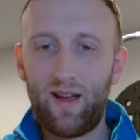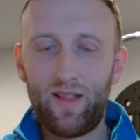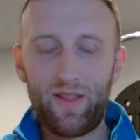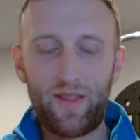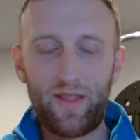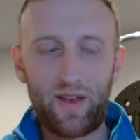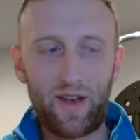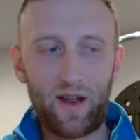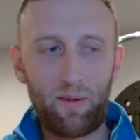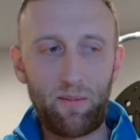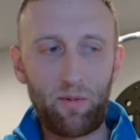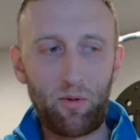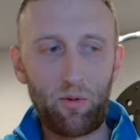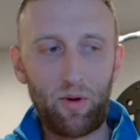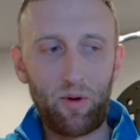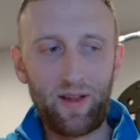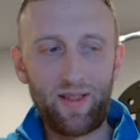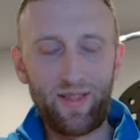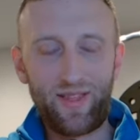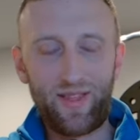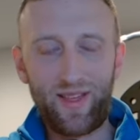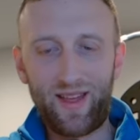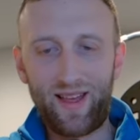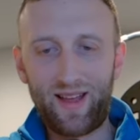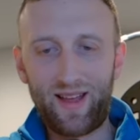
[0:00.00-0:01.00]
The number
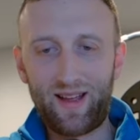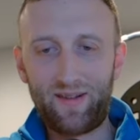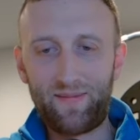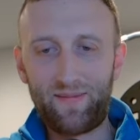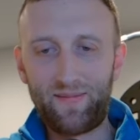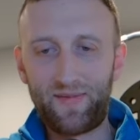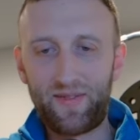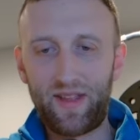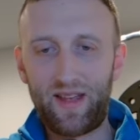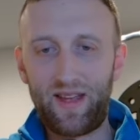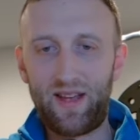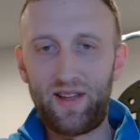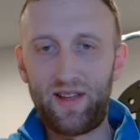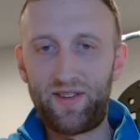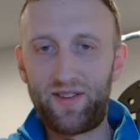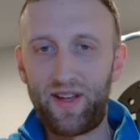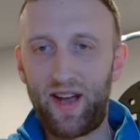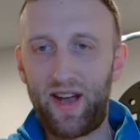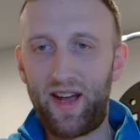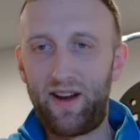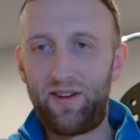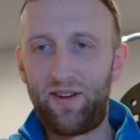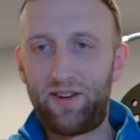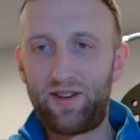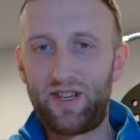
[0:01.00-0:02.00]
one thing is
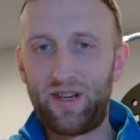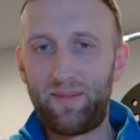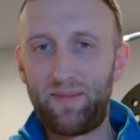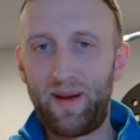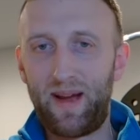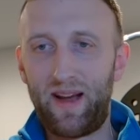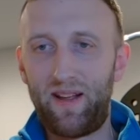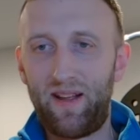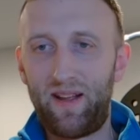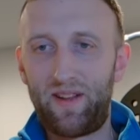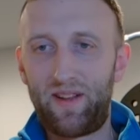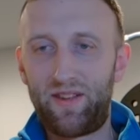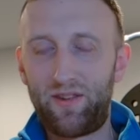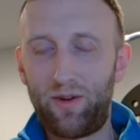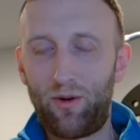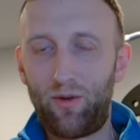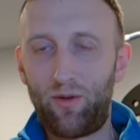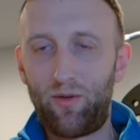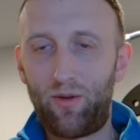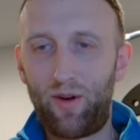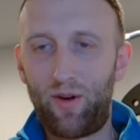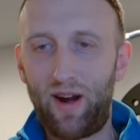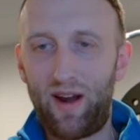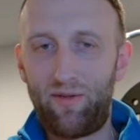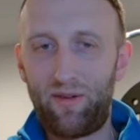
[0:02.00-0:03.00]
energy balance
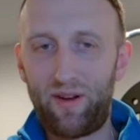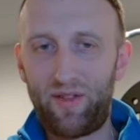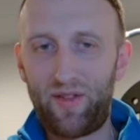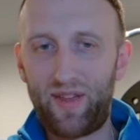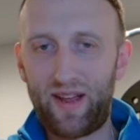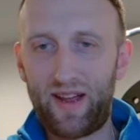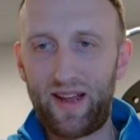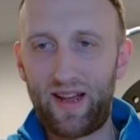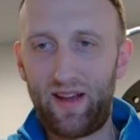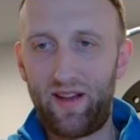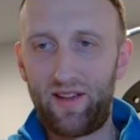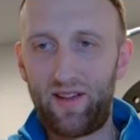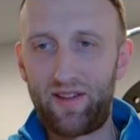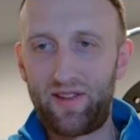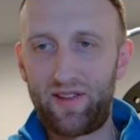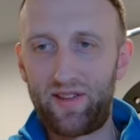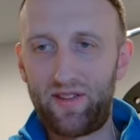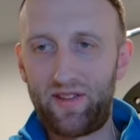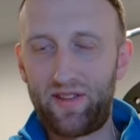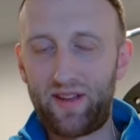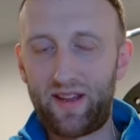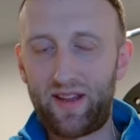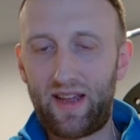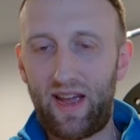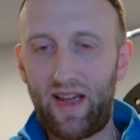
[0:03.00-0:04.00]
over everything
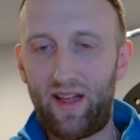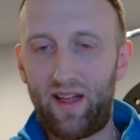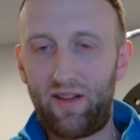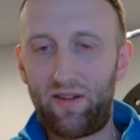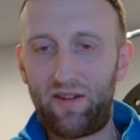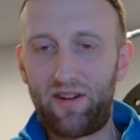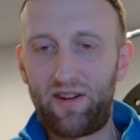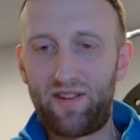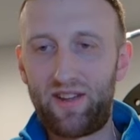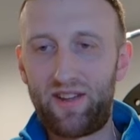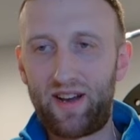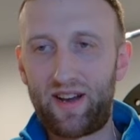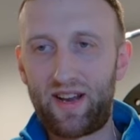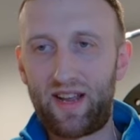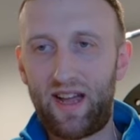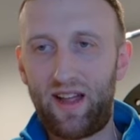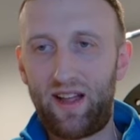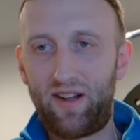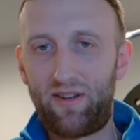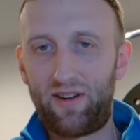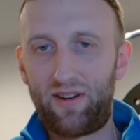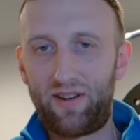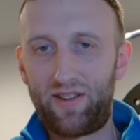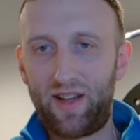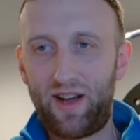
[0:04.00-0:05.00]
else, calories in,
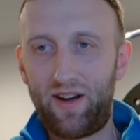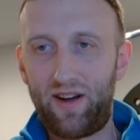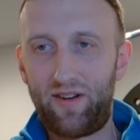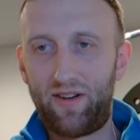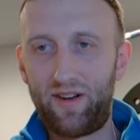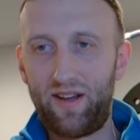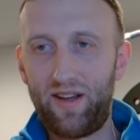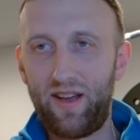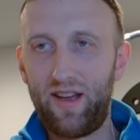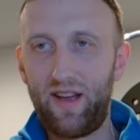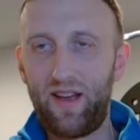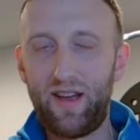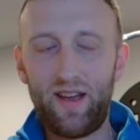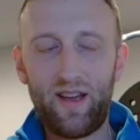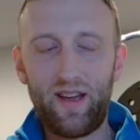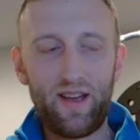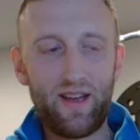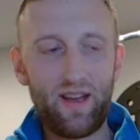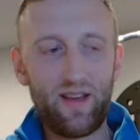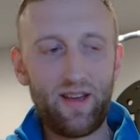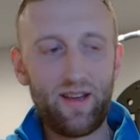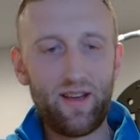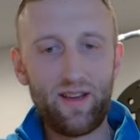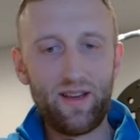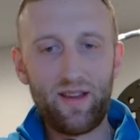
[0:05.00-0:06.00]
calories out.
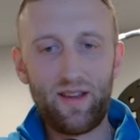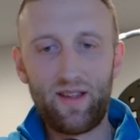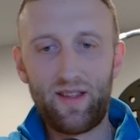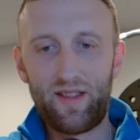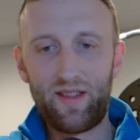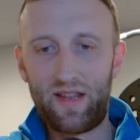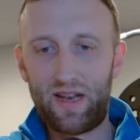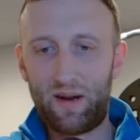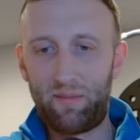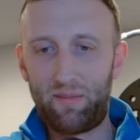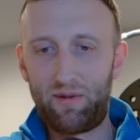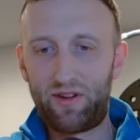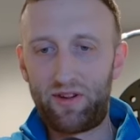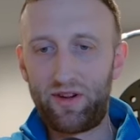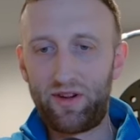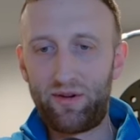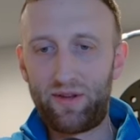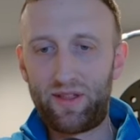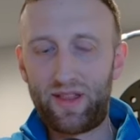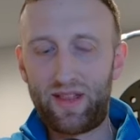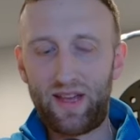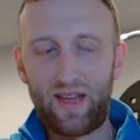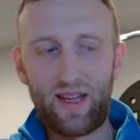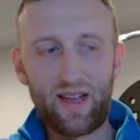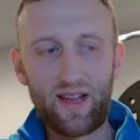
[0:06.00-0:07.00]
The number 2
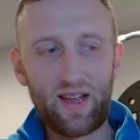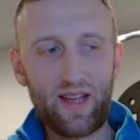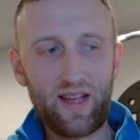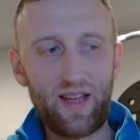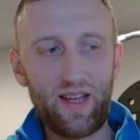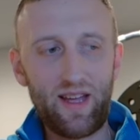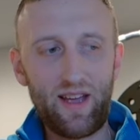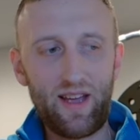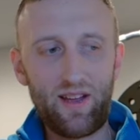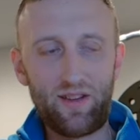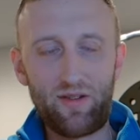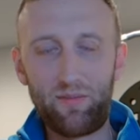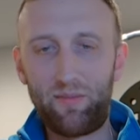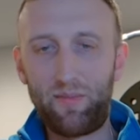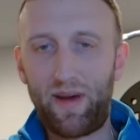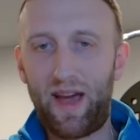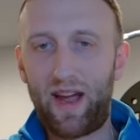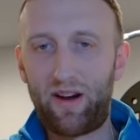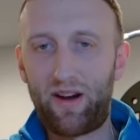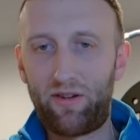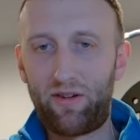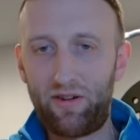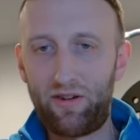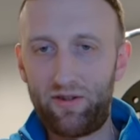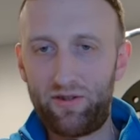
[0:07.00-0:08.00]
thing is
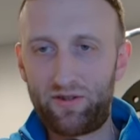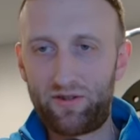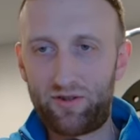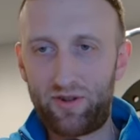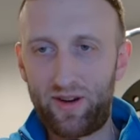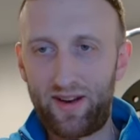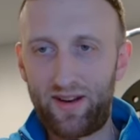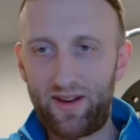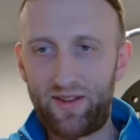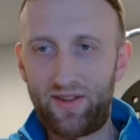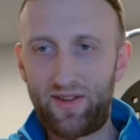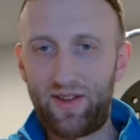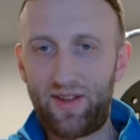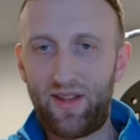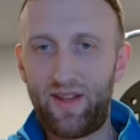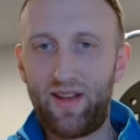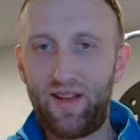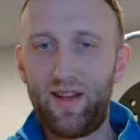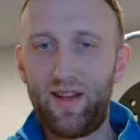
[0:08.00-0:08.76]
macronutrients,